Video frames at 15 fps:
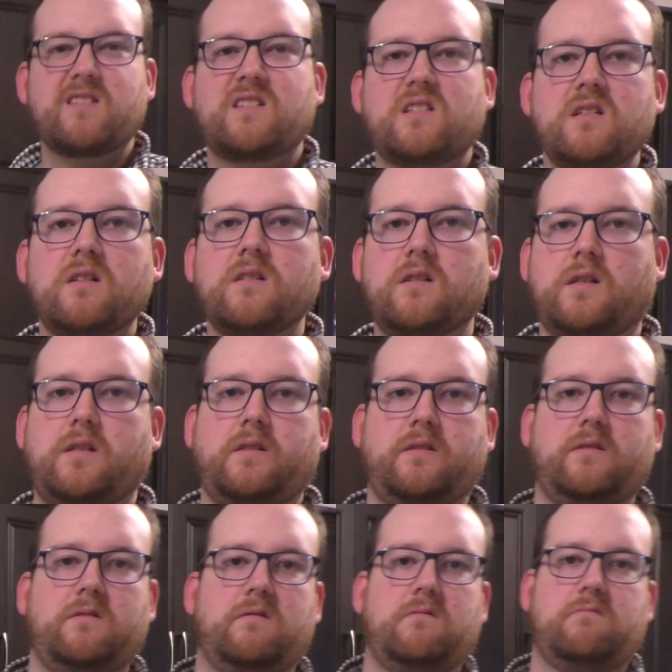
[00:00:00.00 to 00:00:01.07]
still looking
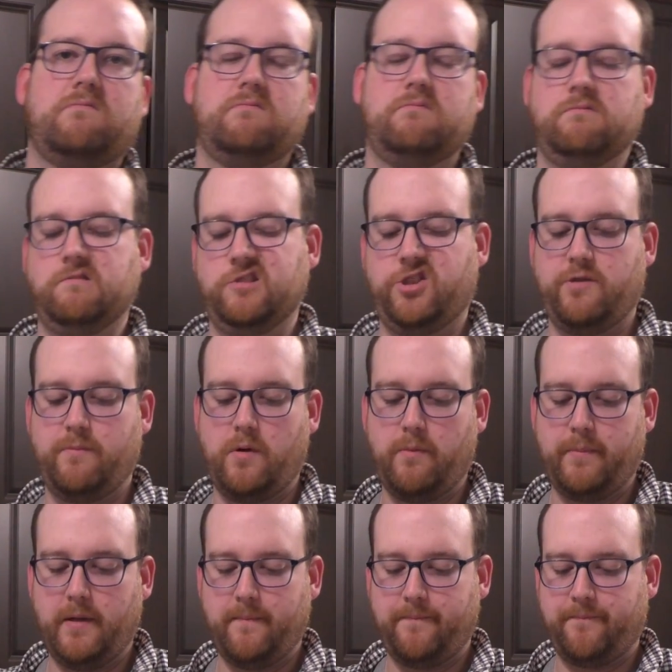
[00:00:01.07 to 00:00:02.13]
a little schmoopy.